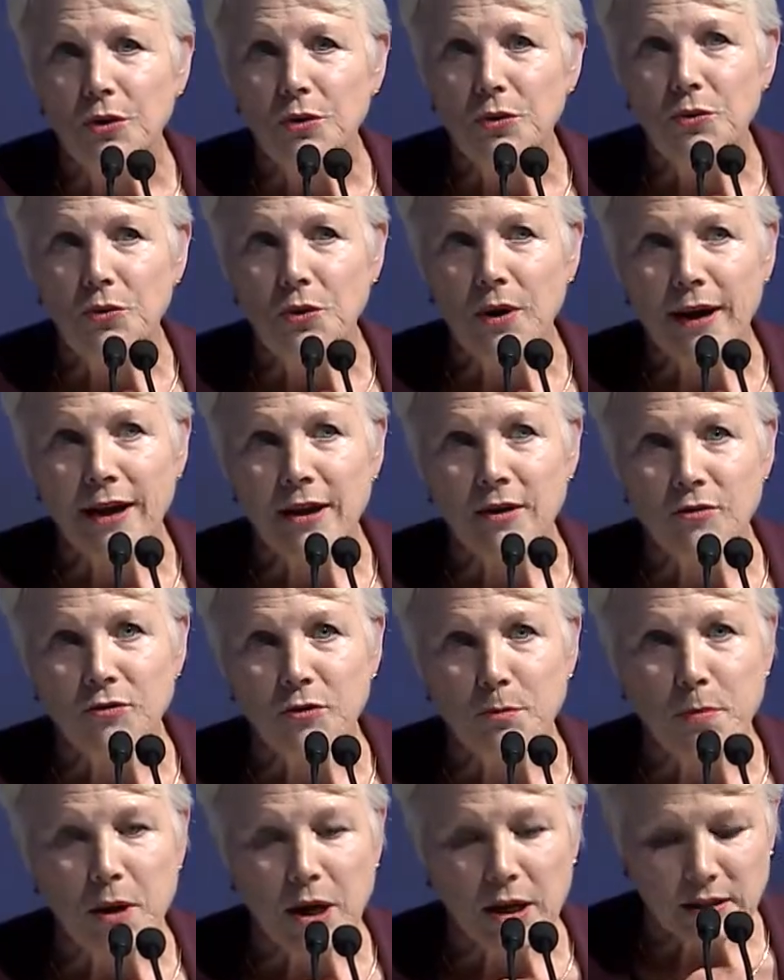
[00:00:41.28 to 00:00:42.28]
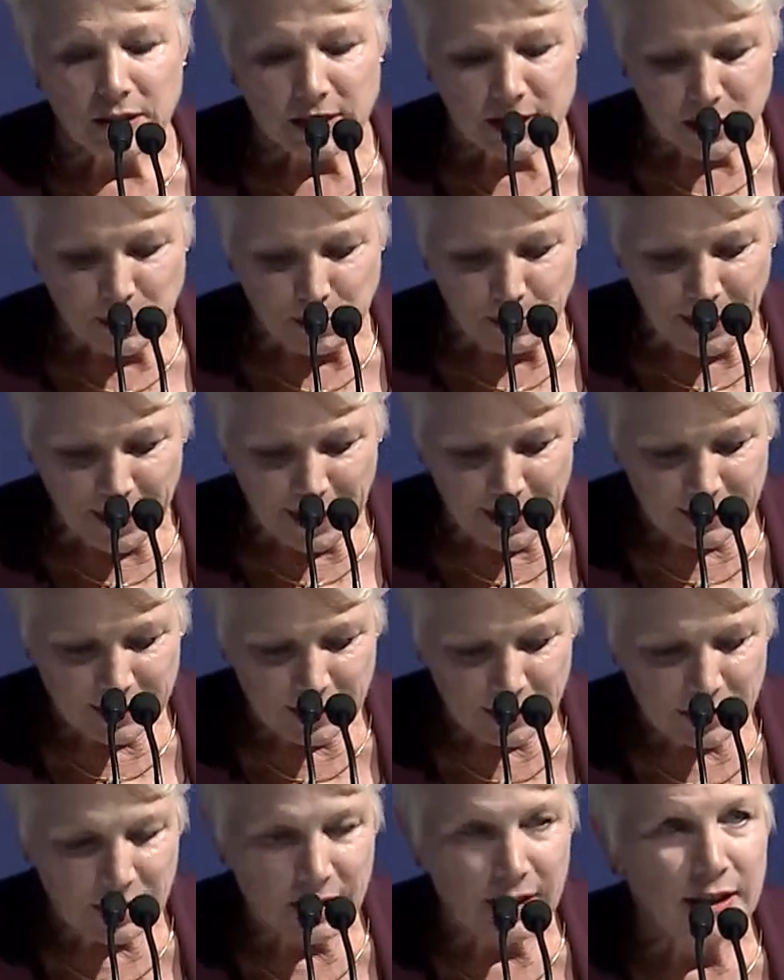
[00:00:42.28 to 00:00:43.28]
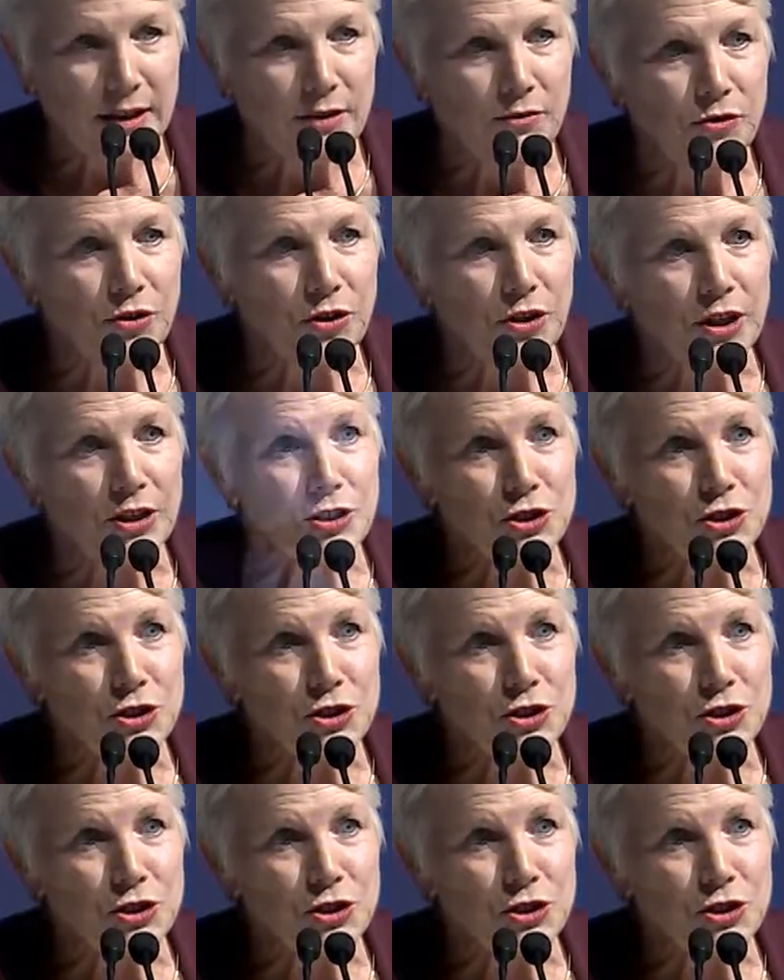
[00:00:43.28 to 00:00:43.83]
who have participated in the